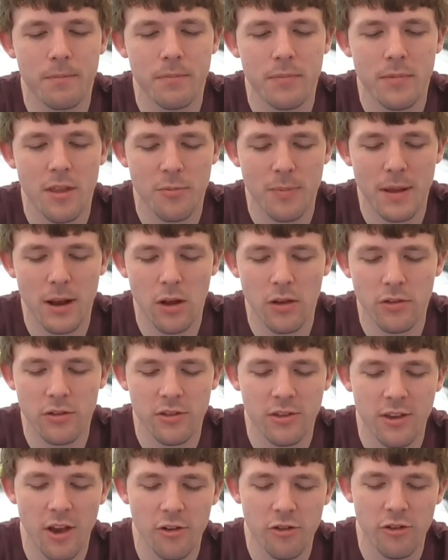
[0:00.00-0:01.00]
there's been a lot of
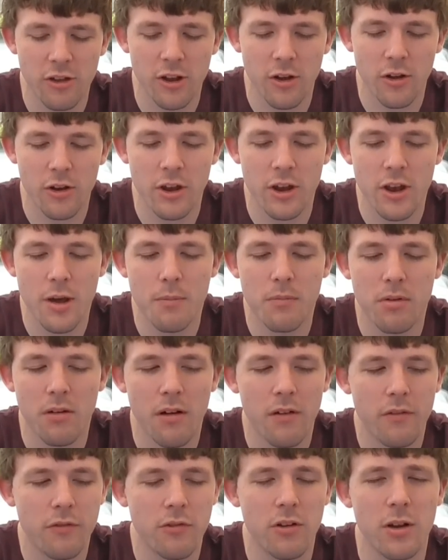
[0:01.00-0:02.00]
discussion on a
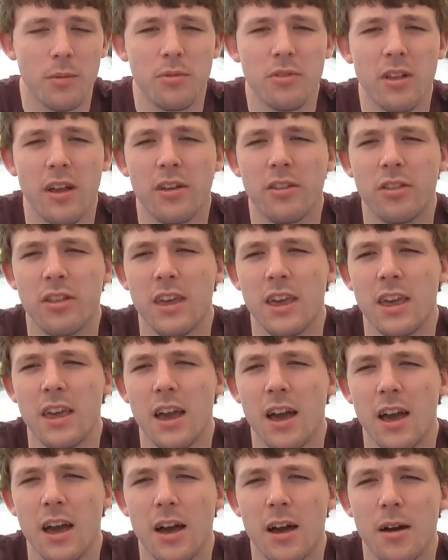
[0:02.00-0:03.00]
number of groups like the
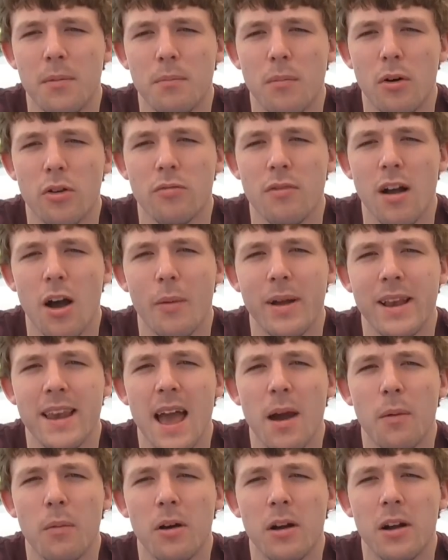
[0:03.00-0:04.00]
Model Railway
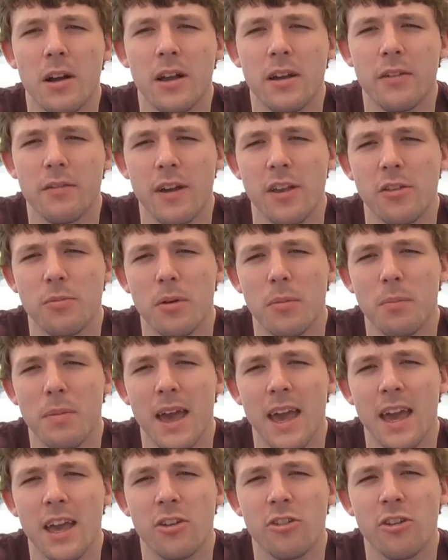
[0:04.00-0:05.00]
Network Facebook
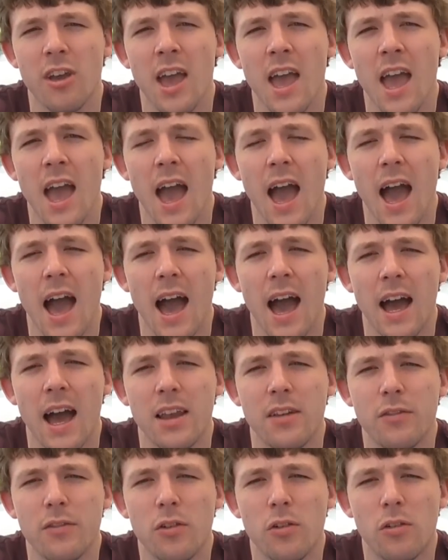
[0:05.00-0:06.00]
page,
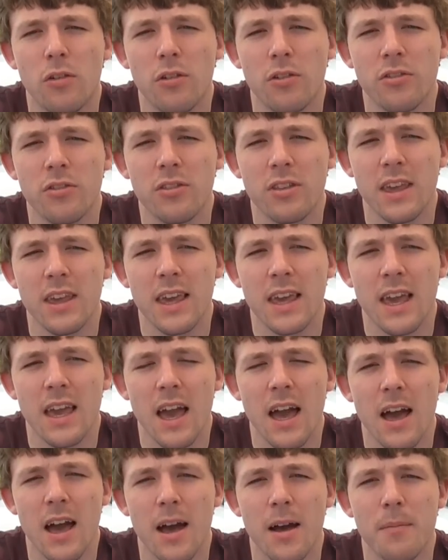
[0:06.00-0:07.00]
and of course the
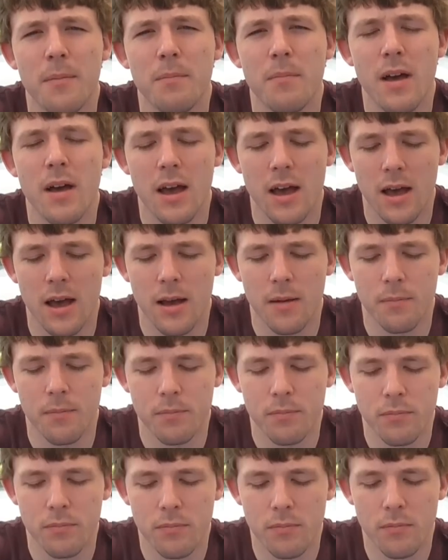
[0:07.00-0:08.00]

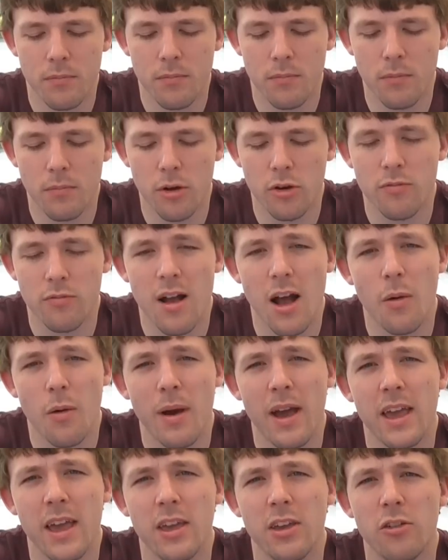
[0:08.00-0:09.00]
Model
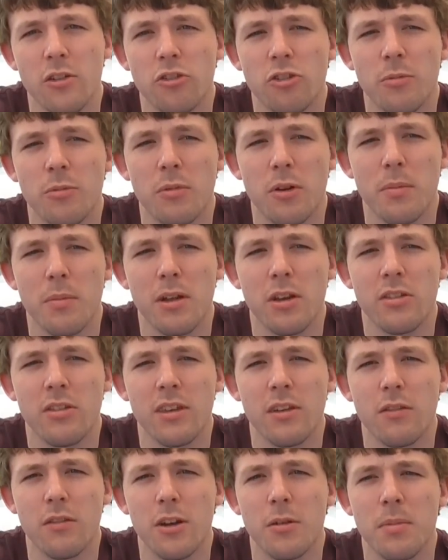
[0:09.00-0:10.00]
Railway YouTube
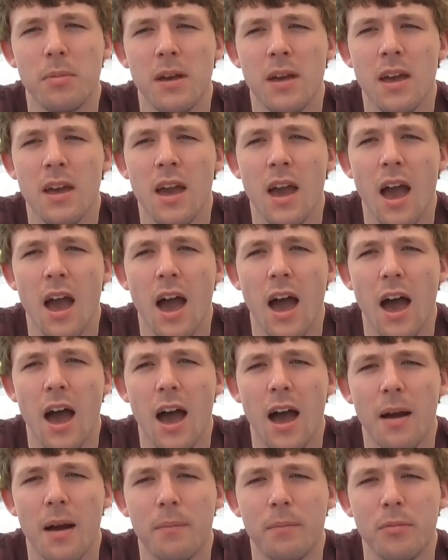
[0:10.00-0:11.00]
community group.
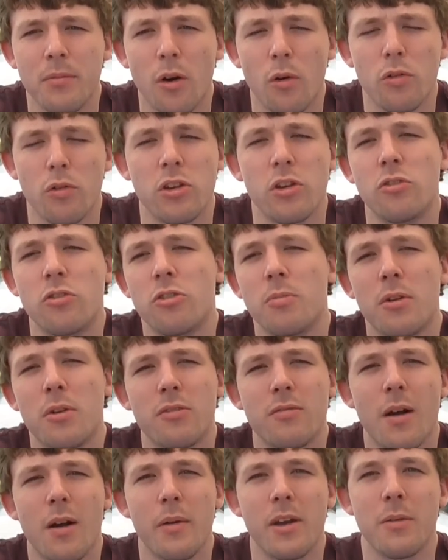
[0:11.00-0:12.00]
Or YouTube
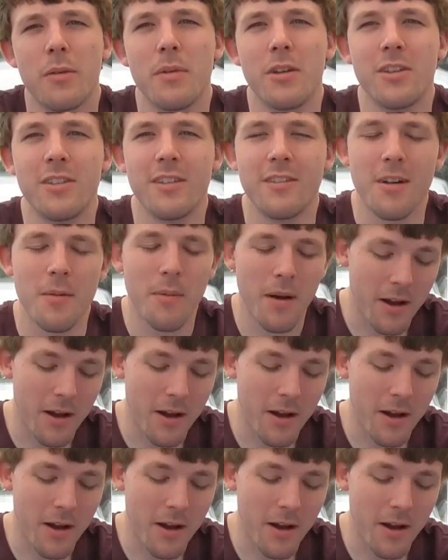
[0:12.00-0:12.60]
Model Railway community group.